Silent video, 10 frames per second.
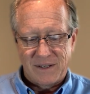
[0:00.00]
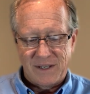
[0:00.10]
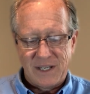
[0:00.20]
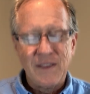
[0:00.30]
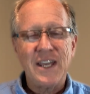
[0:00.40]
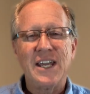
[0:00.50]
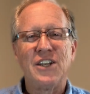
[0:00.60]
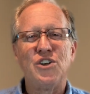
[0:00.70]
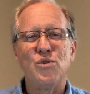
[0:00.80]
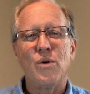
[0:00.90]
In the
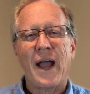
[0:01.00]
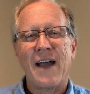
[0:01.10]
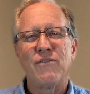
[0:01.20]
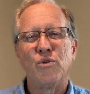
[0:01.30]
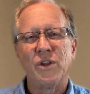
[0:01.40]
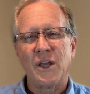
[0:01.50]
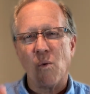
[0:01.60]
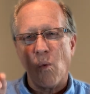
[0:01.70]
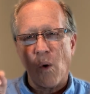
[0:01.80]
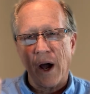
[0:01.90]
end, you have only
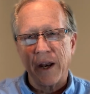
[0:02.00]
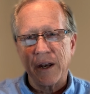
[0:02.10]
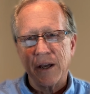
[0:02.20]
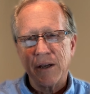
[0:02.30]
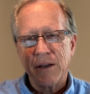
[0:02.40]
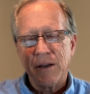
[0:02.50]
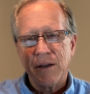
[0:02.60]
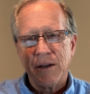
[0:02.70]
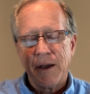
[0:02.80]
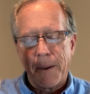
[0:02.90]
one
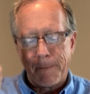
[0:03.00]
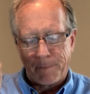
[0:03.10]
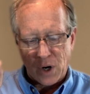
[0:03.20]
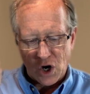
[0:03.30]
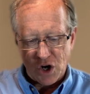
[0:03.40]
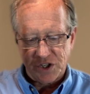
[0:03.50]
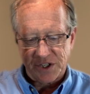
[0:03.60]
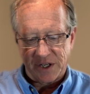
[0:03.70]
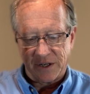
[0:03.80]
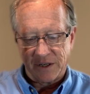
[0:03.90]

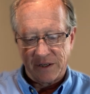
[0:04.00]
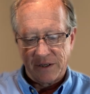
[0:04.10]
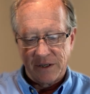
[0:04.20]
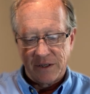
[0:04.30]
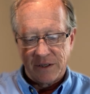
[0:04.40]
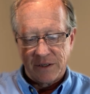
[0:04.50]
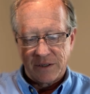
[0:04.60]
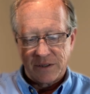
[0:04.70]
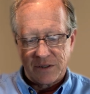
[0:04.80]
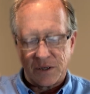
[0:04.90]
person
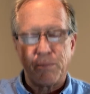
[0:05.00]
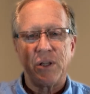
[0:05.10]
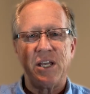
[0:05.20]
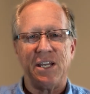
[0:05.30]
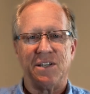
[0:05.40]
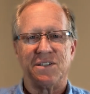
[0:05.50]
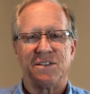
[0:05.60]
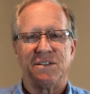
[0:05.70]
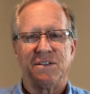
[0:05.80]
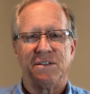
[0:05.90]
to please
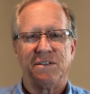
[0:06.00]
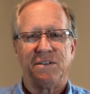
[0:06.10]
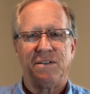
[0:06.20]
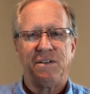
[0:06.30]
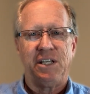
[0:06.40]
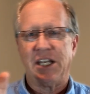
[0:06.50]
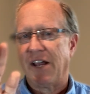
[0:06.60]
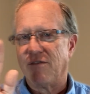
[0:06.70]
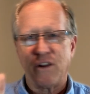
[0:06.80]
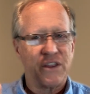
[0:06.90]
in
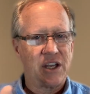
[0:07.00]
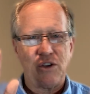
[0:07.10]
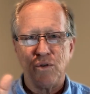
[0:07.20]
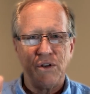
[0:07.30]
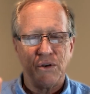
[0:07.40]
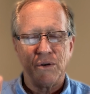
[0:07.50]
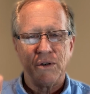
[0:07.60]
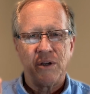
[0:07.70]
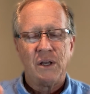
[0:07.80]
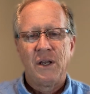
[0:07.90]
everything you do,
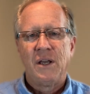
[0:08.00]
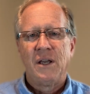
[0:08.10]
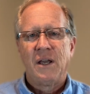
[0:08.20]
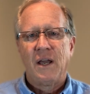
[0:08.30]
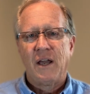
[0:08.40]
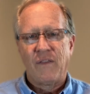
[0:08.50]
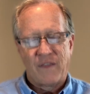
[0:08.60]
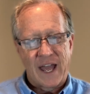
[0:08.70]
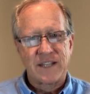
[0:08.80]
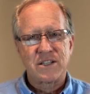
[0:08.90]
and
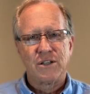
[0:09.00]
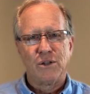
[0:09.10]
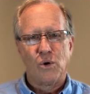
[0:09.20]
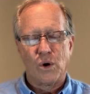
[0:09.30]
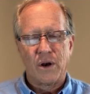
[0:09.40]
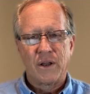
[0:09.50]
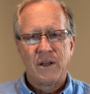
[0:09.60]
that's the Lord.